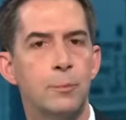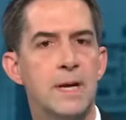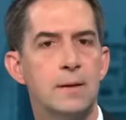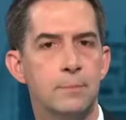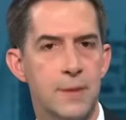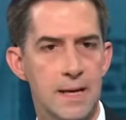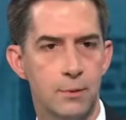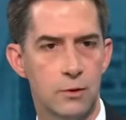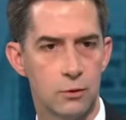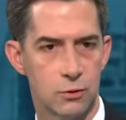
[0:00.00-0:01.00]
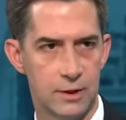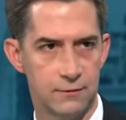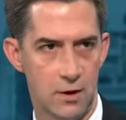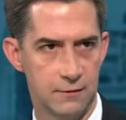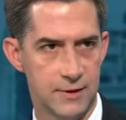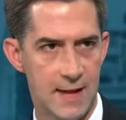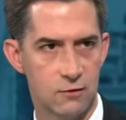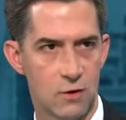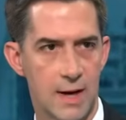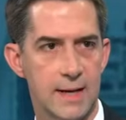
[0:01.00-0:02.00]
No, pe people who were involved in
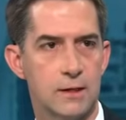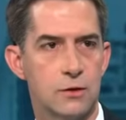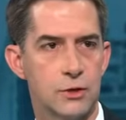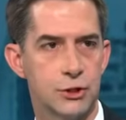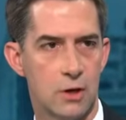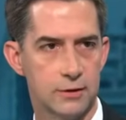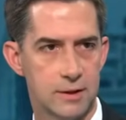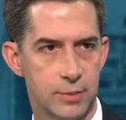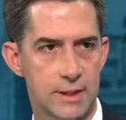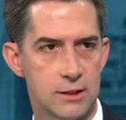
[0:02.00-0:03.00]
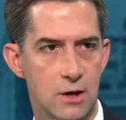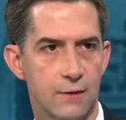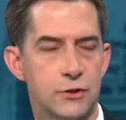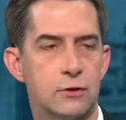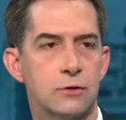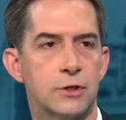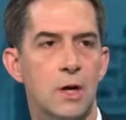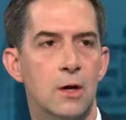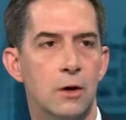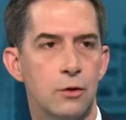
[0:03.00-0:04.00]
that riot, who assaulted police officers,
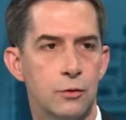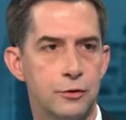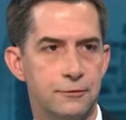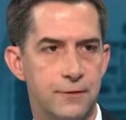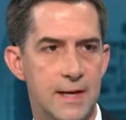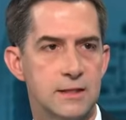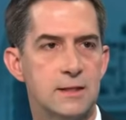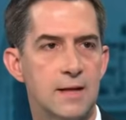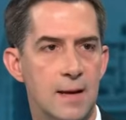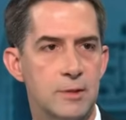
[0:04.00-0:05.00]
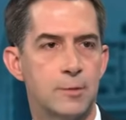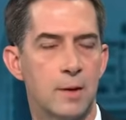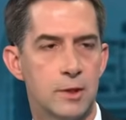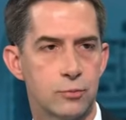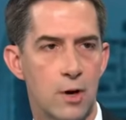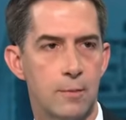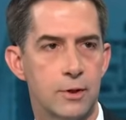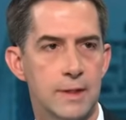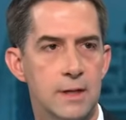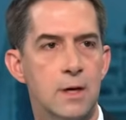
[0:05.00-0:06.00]
or who defaced and damaged public
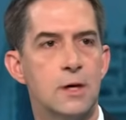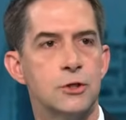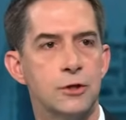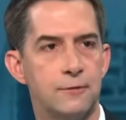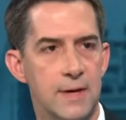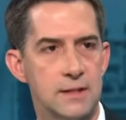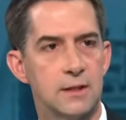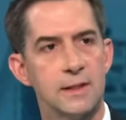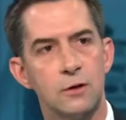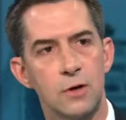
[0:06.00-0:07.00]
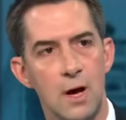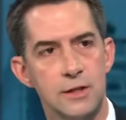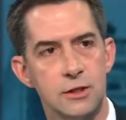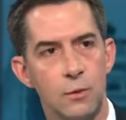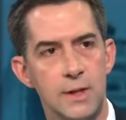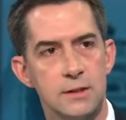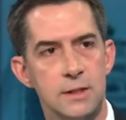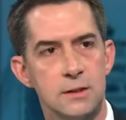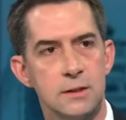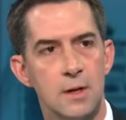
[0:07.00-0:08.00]
property should face the legal
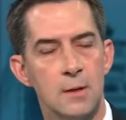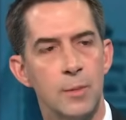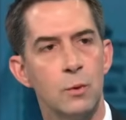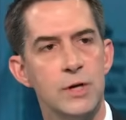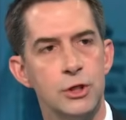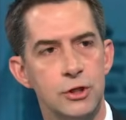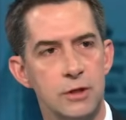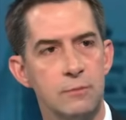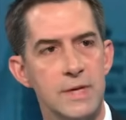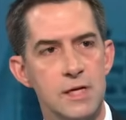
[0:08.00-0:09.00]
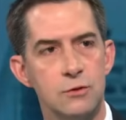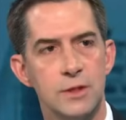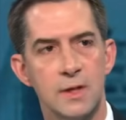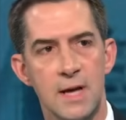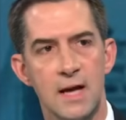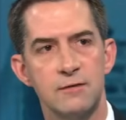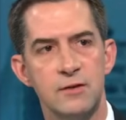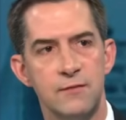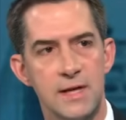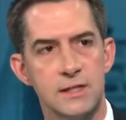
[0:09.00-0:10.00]
consequences. But we shouldn't be using the kind of
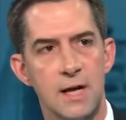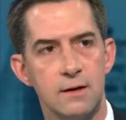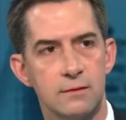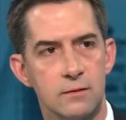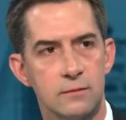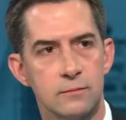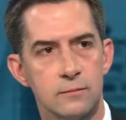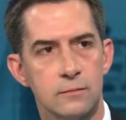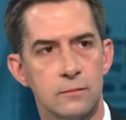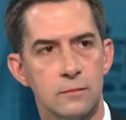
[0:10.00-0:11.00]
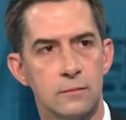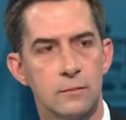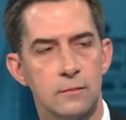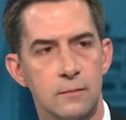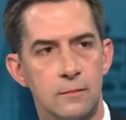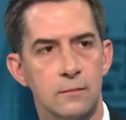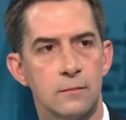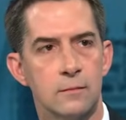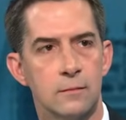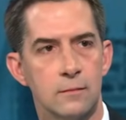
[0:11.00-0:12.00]
isn't, investigative... isn't it odd that the Republican nominee
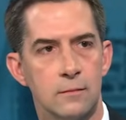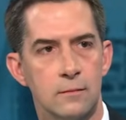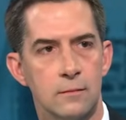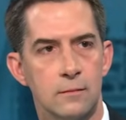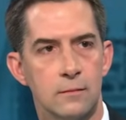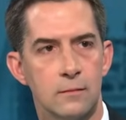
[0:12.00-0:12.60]
doesn't or